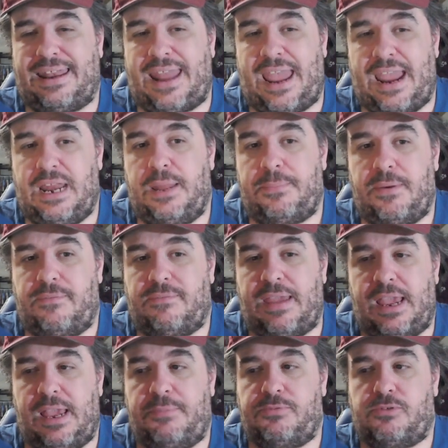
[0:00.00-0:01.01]
lineup of
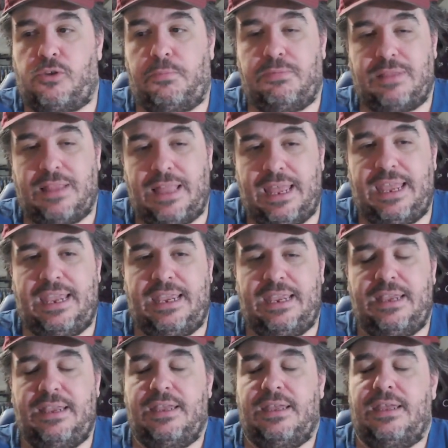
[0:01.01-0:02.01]
games to
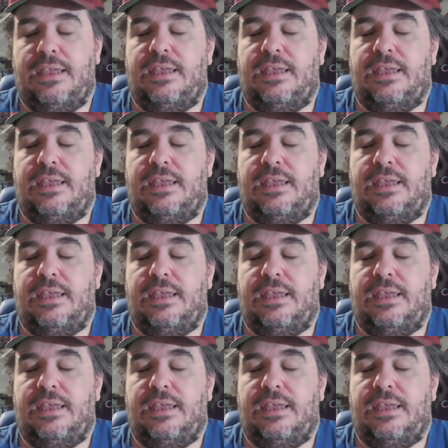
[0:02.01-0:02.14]
play,